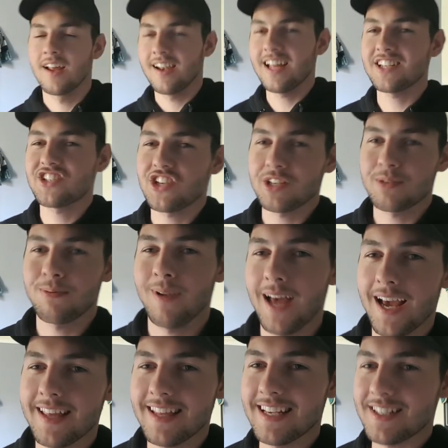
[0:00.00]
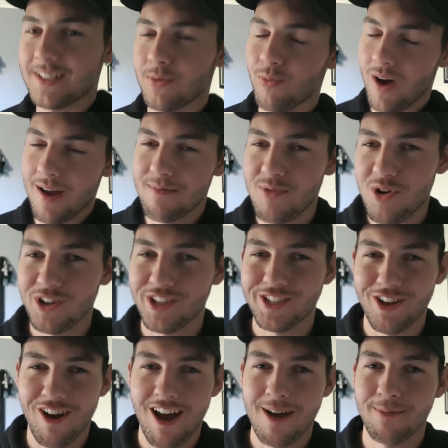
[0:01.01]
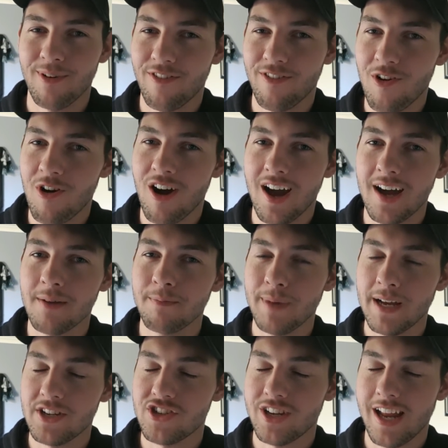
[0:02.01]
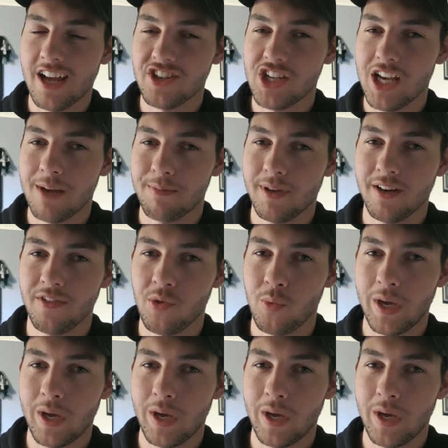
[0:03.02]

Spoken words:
Let's just play this one more time before I mention our champion of the